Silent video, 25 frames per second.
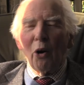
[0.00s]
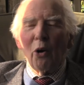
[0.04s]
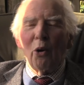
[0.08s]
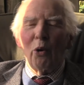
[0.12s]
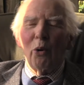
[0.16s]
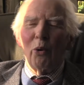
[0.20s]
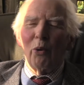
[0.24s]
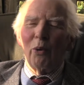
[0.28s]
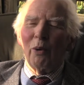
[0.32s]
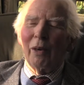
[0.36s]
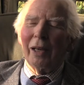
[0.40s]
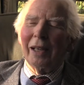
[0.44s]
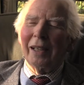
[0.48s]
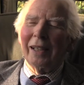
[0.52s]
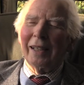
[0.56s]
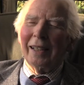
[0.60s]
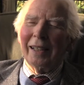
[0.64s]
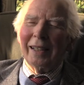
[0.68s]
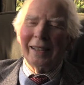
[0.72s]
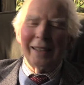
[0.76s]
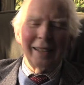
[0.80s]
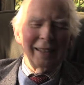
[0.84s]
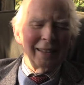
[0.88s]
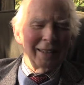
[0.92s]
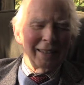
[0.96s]
Oh,
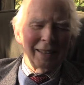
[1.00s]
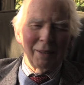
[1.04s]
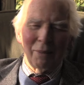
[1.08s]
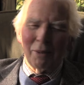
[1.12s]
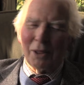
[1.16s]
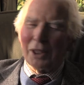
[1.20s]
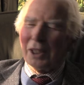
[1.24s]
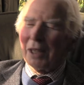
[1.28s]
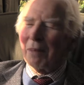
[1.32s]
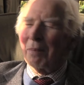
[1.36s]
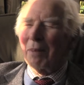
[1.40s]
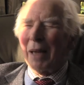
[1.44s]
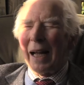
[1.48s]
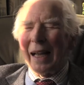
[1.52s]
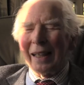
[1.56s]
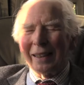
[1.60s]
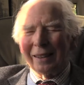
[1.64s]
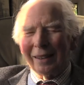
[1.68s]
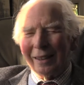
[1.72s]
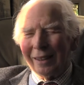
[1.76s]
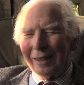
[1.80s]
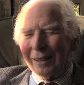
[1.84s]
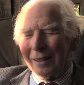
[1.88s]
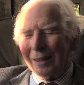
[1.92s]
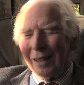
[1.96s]
it, there was a
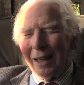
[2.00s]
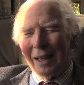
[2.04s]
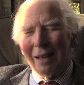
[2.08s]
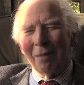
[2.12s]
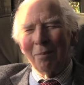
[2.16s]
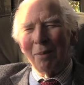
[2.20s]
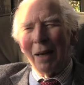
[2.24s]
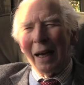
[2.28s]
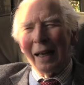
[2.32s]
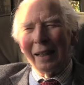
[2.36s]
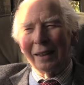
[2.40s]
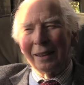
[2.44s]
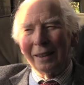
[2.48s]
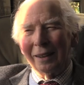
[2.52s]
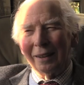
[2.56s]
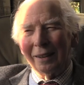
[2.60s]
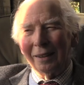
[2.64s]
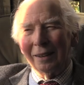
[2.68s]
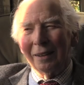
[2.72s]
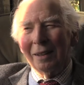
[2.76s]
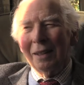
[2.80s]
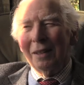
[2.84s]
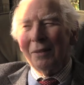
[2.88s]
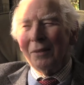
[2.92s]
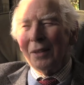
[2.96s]
battle, a
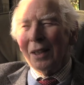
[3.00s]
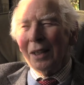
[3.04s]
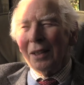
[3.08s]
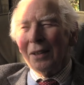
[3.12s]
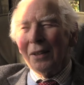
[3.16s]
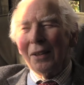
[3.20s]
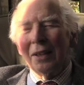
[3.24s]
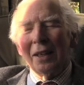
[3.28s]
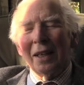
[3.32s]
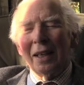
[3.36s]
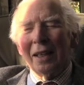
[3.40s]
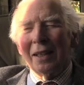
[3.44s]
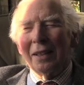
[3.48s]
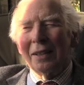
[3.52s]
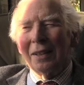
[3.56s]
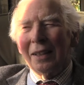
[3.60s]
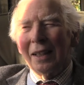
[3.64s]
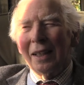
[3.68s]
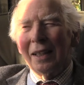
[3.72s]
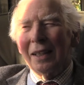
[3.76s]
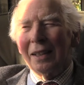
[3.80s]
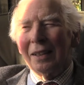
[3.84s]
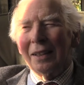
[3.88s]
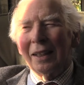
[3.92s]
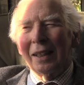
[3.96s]
battle. The, the,
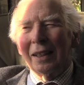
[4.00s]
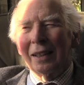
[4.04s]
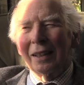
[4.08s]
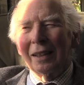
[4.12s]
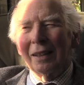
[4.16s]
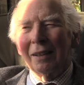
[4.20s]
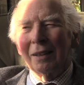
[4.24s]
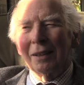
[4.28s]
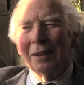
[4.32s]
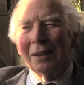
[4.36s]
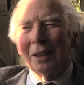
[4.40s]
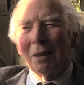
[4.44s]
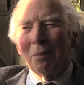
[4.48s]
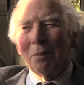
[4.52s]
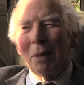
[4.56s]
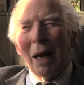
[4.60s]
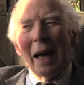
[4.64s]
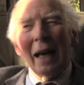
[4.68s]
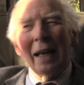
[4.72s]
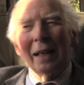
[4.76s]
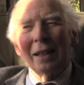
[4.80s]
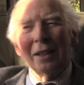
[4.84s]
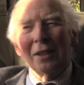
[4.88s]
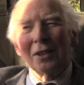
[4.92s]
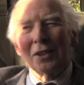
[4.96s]
the, the
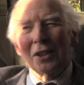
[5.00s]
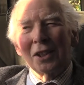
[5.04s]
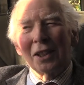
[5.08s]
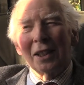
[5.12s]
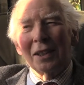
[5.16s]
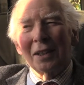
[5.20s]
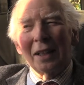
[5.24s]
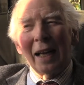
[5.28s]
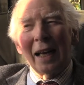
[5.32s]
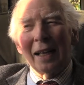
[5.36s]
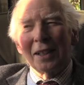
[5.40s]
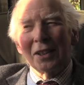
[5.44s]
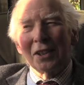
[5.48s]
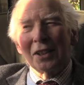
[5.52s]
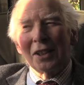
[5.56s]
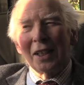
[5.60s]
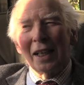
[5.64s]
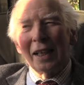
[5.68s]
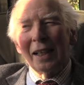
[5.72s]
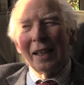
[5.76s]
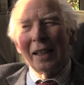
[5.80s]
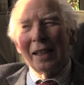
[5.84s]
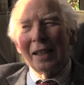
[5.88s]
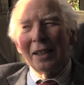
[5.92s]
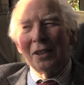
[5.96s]
banks at that
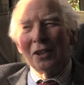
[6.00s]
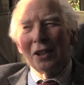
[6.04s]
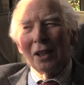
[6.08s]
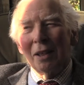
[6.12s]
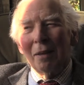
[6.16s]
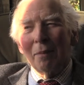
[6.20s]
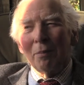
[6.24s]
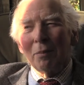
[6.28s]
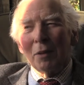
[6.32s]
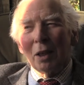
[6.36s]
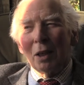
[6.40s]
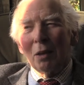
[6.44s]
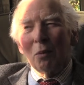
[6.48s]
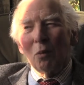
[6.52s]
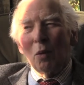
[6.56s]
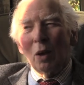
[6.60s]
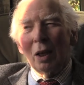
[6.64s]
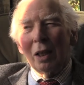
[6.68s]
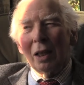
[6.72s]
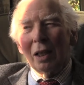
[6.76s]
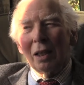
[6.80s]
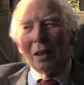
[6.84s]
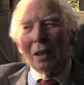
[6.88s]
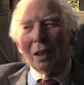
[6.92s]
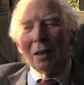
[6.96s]
stage
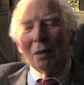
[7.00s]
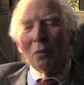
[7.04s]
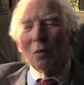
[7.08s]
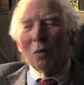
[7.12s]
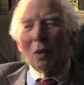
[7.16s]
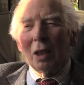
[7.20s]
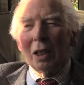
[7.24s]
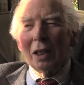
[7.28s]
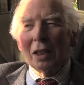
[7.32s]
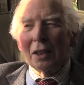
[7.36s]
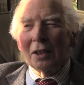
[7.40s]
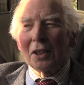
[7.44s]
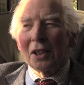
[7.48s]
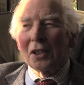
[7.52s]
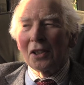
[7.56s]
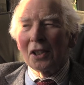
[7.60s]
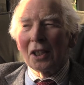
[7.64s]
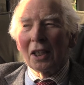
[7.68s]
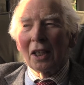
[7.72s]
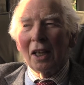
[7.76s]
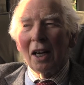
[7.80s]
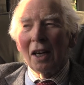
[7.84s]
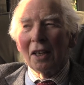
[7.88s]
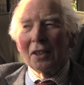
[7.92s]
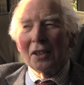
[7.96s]
were worked as a
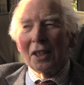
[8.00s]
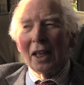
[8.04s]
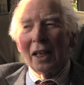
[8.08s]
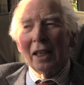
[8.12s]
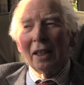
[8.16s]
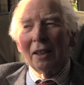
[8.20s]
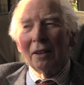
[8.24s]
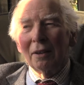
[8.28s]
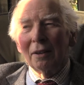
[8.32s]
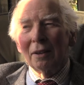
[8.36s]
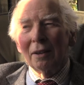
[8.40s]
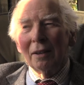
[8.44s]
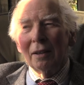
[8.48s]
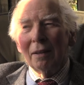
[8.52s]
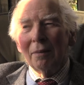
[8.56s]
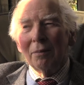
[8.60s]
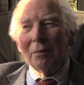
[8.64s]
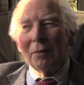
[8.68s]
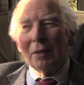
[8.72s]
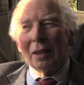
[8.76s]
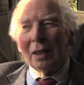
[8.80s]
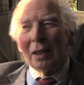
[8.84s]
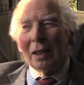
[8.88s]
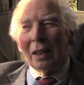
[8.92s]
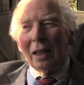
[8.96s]
cartel,
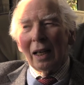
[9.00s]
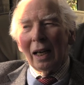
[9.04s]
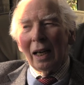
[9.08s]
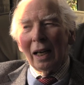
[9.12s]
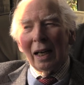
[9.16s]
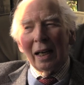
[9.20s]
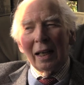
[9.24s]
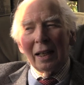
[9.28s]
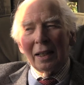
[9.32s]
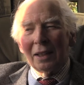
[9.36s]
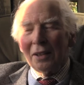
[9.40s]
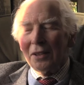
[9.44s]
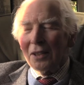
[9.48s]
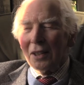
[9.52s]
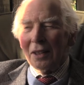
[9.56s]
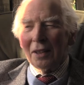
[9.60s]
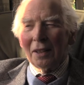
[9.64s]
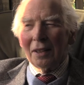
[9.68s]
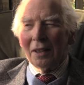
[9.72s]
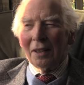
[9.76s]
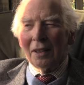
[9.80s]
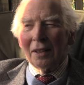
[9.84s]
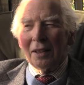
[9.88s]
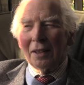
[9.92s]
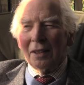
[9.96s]
and
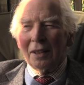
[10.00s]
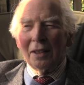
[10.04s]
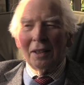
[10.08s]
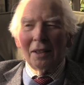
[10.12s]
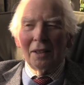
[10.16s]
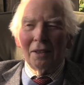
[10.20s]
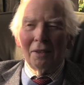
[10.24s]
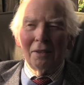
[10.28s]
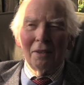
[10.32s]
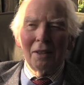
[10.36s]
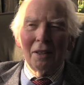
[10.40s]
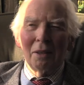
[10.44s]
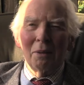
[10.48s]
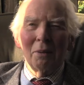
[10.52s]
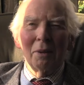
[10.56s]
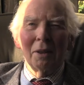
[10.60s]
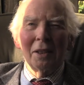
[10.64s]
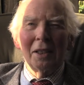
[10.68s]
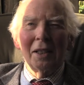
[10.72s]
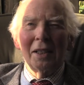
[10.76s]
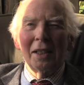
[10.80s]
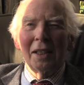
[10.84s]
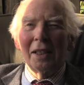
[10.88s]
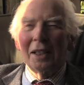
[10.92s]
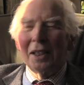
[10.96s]
you know what
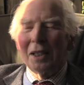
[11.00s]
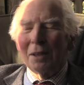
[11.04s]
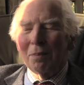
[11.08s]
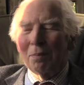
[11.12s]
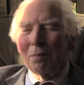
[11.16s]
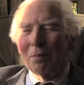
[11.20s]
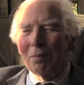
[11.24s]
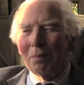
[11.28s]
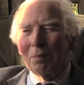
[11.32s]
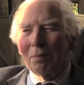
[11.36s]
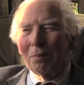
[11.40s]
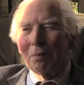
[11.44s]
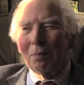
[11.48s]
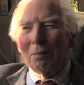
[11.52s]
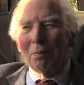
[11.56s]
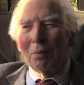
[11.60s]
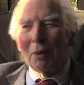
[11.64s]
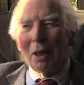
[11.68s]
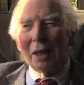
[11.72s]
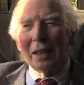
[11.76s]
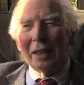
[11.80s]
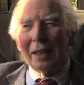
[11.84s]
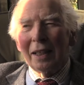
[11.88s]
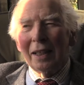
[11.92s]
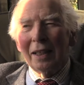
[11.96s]
it is?
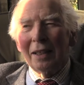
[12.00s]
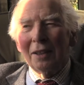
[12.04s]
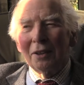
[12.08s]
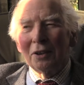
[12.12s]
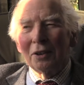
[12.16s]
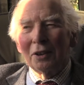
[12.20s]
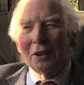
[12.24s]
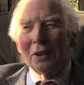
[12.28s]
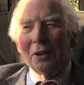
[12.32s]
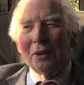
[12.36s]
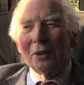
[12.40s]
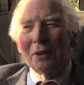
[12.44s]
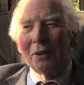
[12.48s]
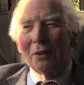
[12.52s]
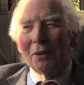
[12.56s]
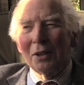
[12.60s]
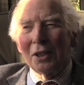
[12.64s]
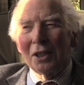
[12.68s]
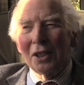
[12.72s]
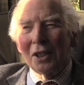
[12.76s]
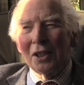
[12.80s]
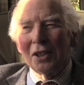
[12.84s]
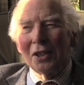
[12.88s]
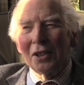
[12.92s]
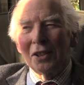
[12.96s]
Breaking through the
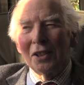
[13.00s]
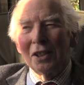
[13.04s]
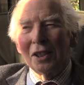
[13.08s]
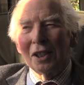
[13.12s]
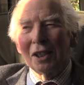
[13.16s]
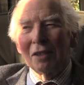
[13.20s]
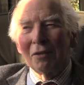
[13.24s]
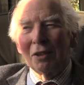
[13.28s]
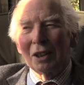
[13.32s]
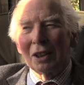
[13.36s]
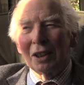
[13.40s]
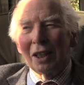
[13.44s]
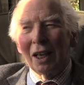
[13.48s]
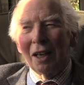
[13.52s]
resistance of a